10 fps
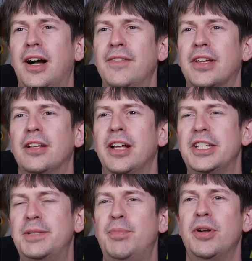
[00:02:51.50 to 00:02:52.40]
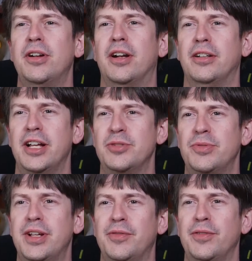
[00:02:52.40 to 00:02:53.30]
I'm not gonna lie, Spirit Airlines
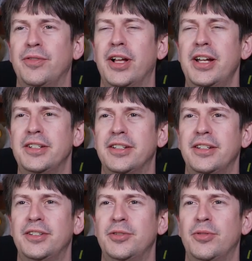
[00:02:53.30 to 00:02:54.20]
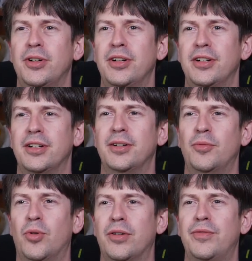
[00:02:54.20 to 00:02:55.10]
would definitely fly into a
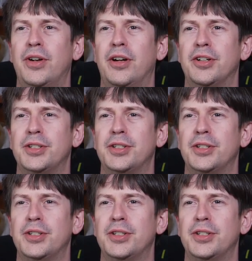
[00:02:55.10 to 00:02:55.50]
warfare